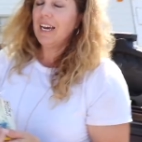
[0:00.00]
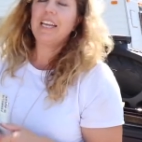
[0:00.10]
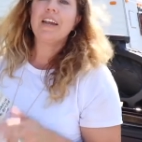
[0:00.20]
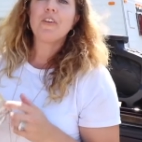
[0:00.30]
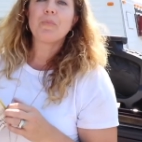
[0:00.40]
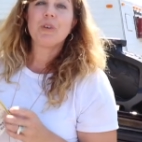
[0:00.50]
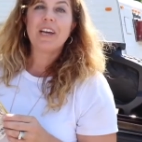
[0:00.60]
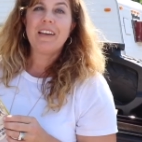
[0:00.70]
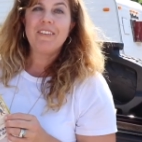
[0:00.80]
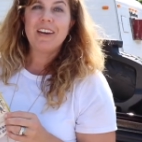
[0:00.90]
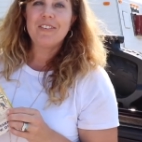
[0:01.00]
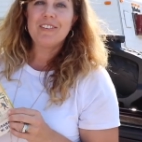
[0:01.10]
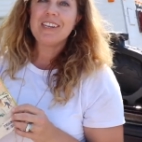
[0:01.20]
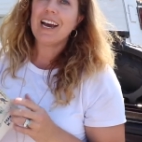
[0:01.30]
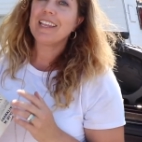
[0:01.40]
Another book I found,
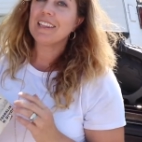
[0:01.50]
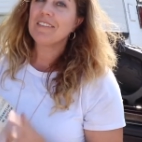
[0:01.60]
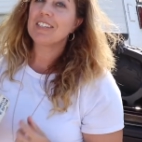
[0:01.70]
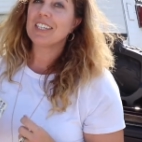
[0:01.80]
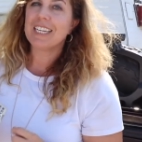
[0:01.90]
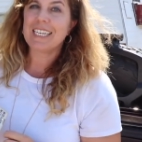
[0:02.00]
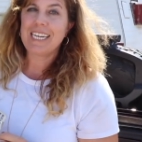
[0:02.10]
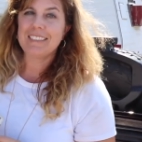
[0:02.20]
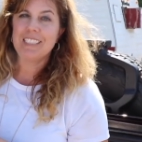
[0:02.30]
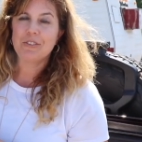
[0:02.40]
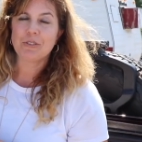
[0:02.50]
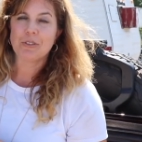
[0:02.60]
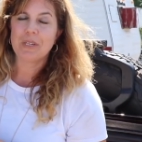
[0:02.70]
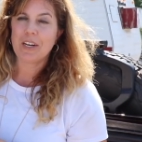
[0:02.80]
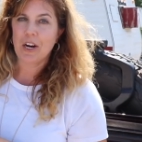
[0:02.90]
I love to collect Nancy
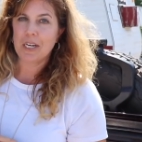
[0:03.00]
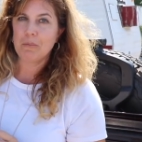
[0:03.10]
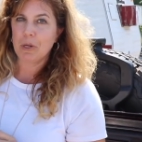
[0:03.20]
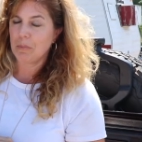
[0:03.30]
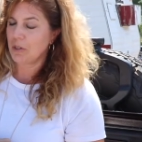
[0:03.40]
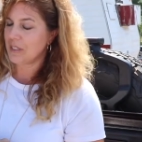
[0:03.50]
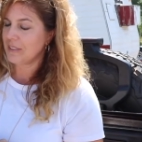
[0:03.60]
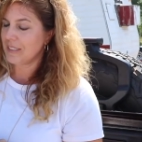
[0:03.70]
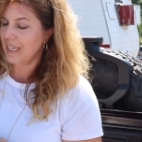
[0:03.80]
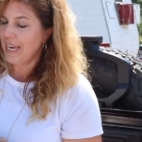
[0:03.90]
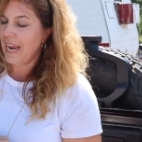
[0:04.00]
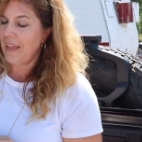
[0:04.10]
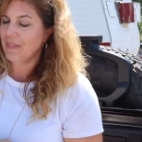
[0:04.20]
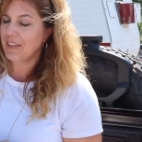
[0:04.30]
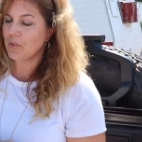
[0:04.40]
Drew and Hardy Boy books.
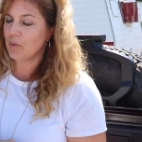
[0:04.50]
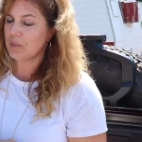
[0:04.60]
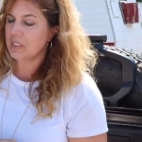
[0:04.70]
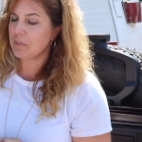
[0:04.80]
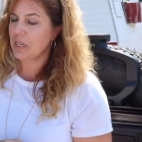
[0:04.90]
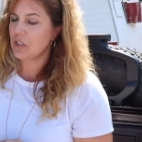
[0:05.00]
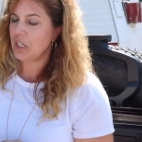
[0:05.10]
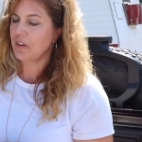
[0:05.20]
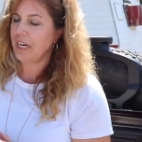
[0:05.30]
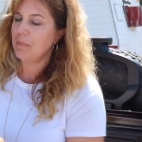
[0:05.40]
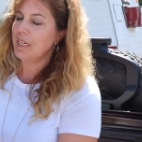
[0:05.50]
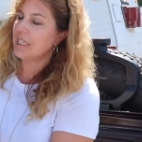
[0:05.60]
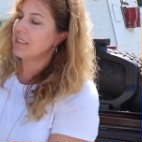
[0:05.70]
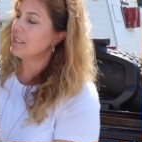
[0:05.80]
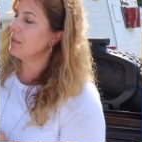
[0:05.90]
And this one was especially great
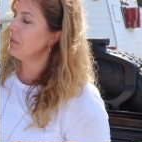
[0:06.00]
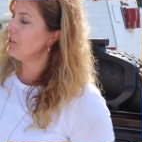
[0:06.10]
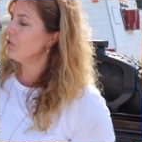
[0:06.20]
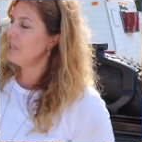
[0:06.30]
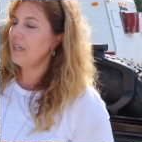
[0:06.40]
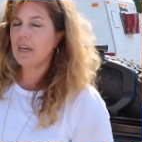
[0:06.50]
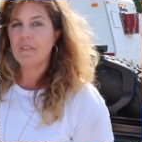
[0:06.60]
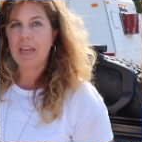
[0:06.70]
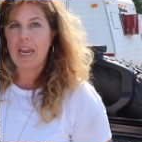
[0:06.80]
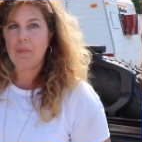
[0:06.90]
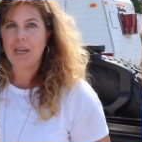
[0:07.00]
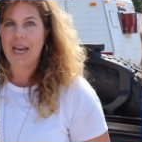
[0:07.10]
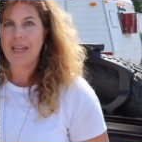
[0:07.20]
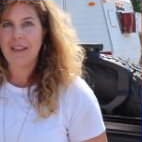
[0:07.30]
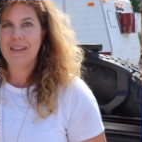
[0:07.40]
because it's the mystery of Cabin
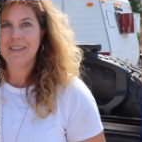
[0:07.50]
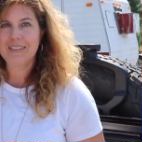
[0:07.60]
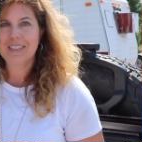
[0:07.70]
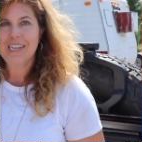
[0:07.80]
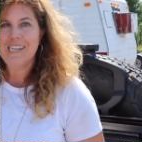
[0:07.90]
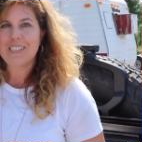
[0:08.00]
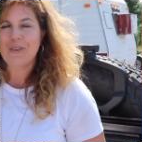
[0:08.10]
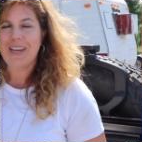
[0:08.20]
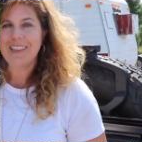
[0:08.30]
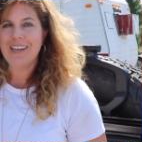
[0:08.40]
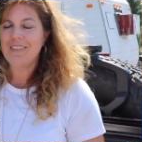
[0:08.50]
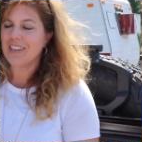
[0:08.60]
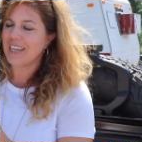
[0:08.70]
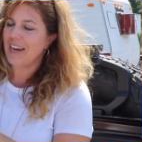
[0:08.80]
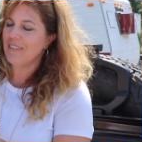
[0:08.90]
Island. So I loved
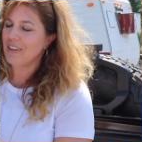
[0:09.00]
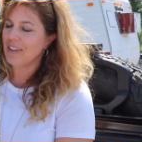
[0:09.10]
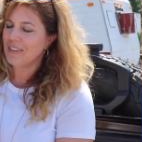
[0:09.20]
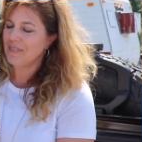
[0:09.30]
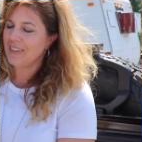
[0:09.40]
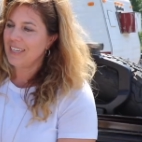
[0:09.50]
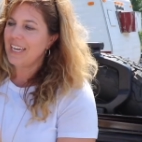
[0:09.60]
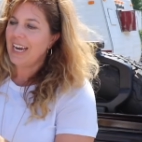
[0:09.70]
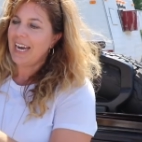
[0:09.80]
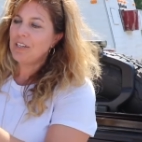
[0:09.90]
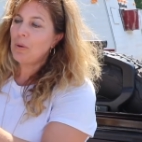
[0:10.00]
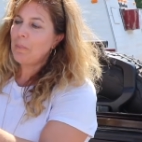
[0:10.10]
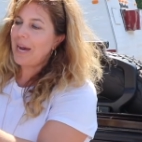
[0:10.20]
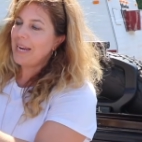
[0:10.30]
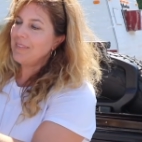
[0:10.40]
the cover. I don't
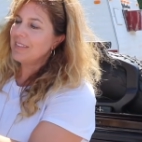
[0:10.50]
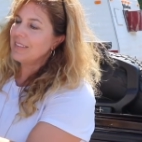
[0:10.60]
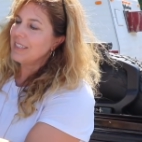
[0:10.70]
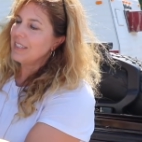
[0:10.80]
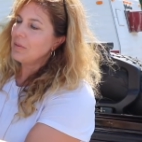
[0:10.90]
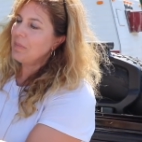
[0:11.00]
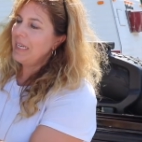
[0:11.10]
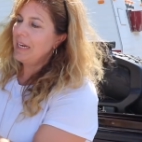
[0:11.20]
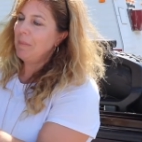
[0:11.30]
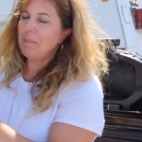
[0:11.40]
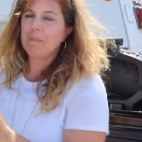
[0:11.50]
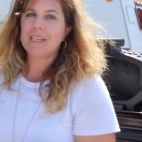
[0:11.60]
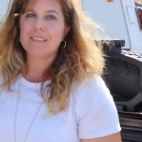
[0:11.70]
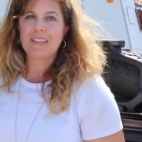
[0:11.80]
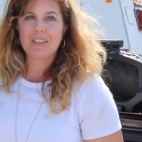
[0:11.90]
mind that's a little beat up
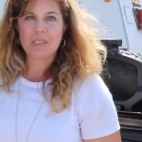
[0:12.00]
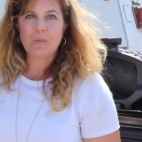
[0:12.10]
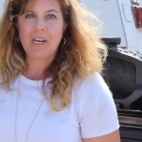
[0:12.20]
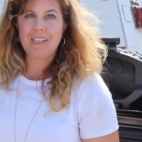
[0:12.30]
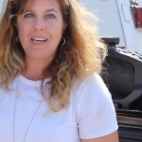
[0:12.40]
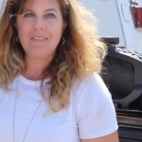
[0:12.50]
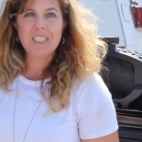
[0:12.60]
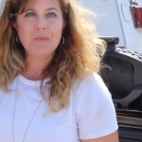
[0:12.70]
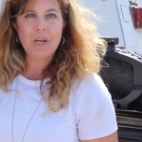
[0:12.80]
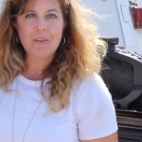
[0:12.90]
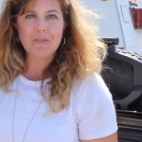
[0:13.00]
because it looks well loved and well